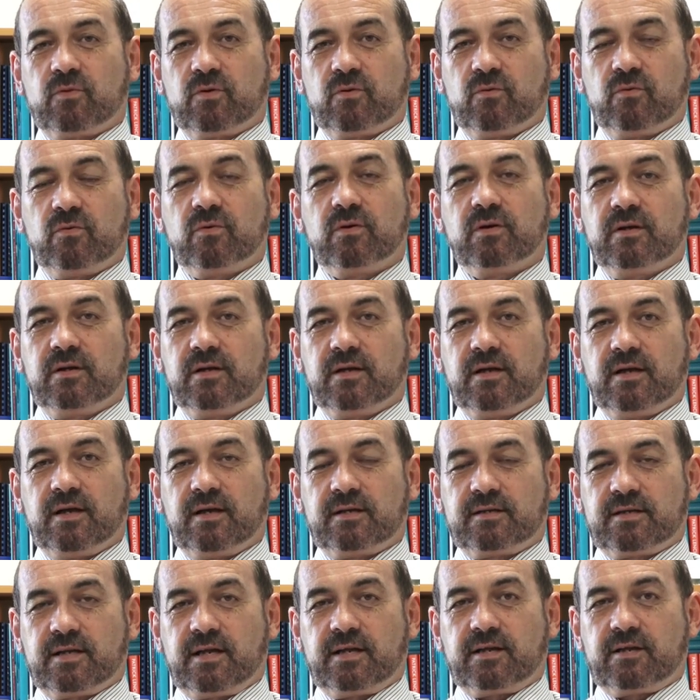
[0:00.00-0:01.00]
will
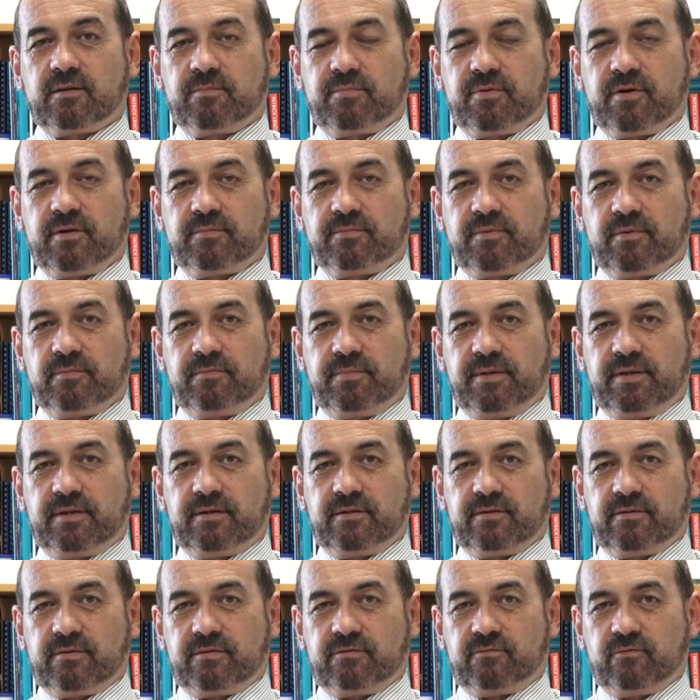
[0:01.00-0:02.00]
take appropriate
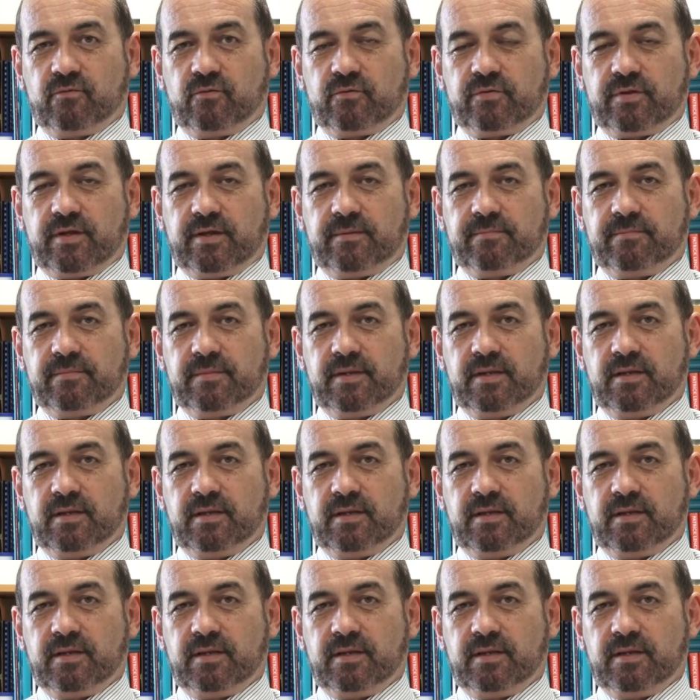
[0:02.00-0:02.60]
penalties for that.